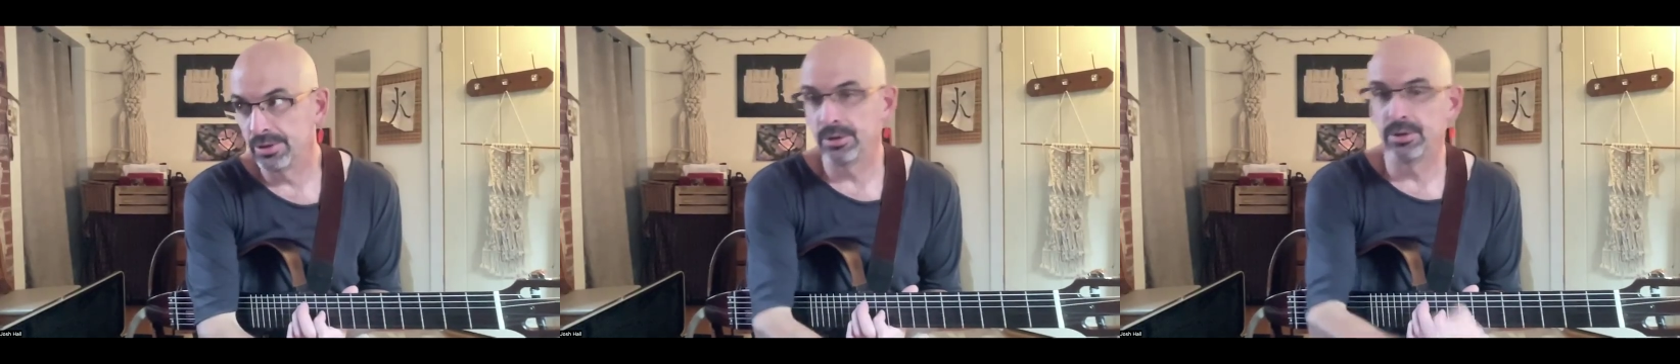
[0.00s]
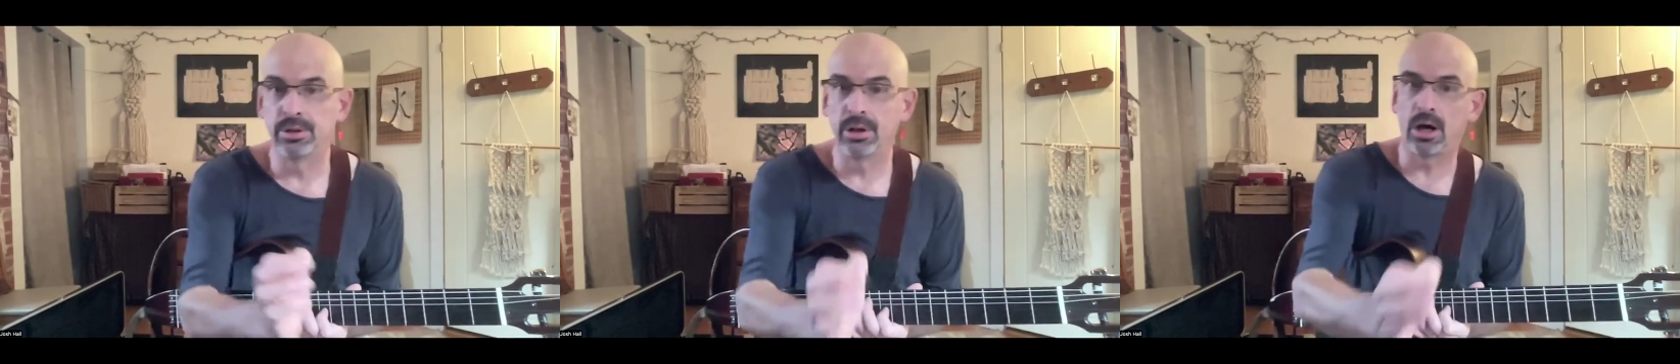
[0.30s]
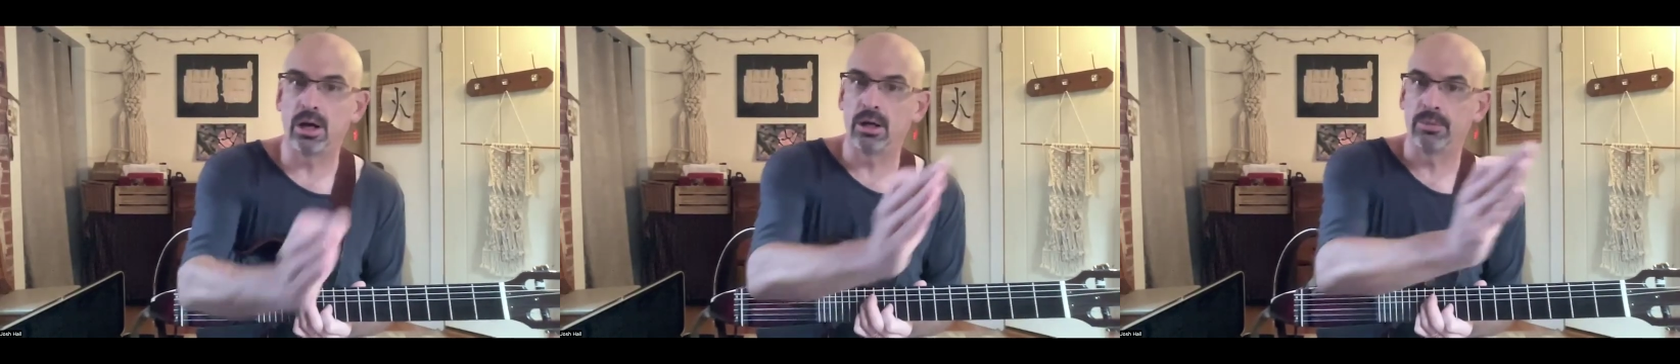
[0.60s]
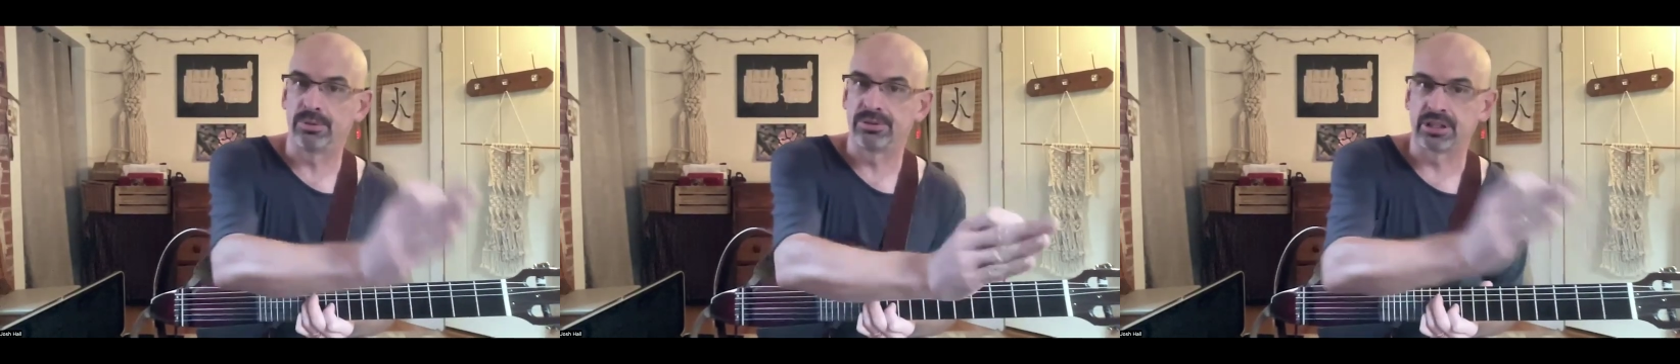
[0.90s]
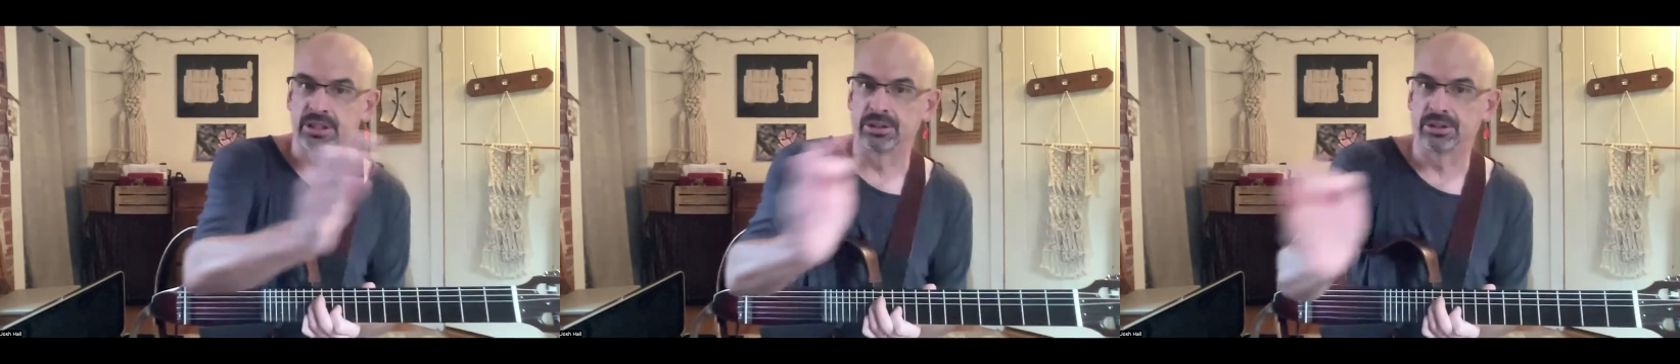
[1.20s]
not a
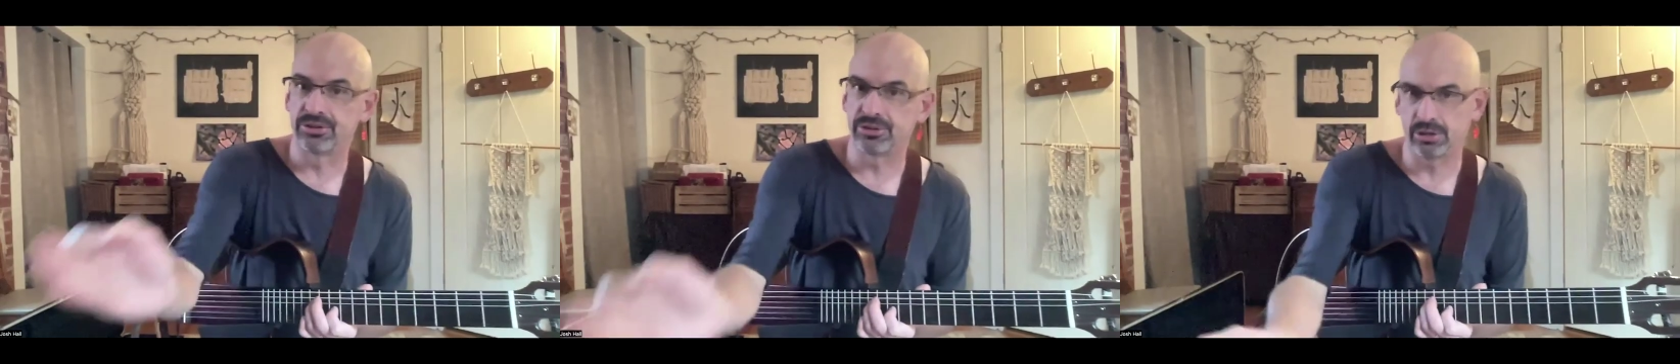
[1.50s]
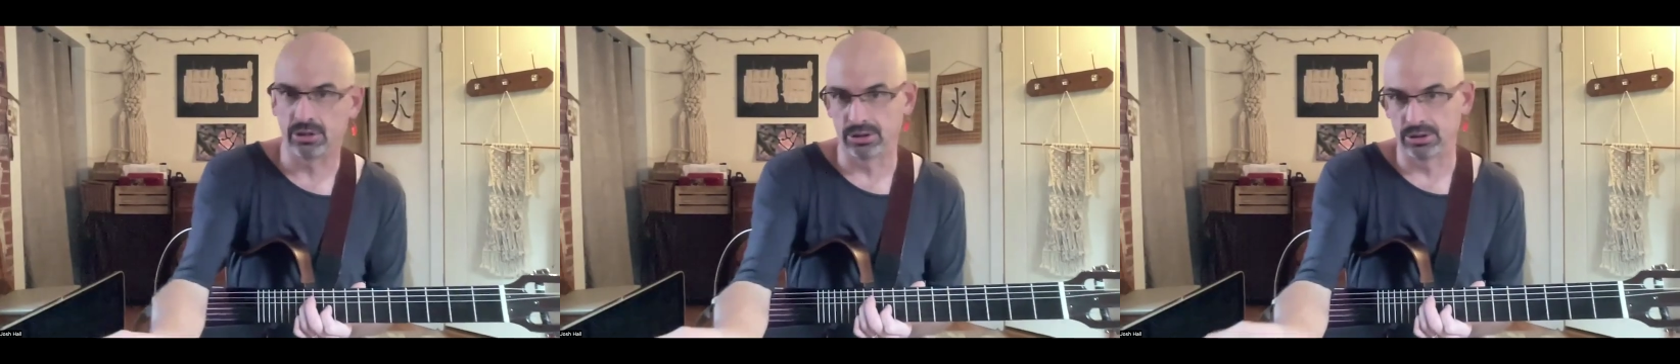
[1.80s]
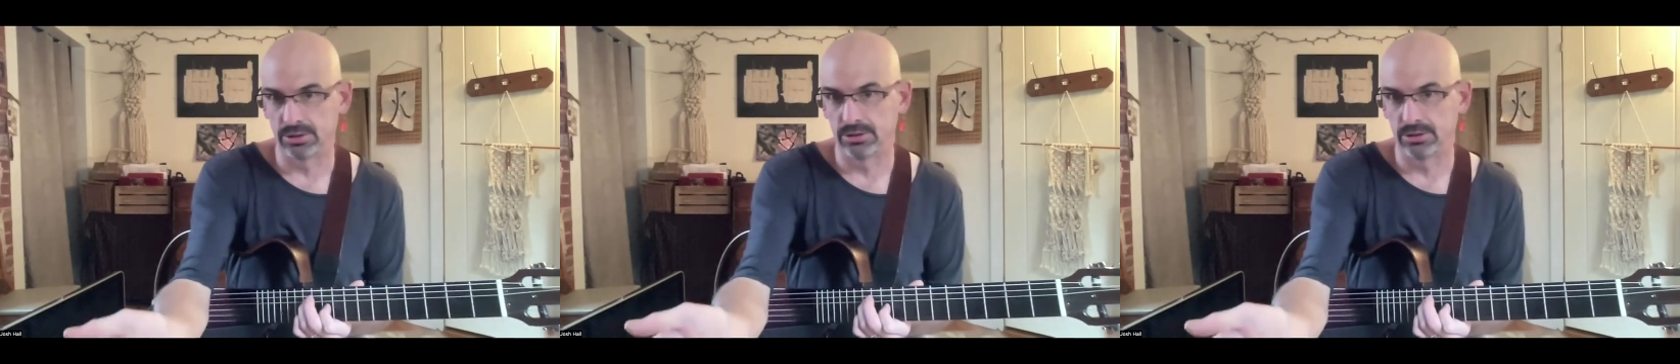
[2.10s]
particular song.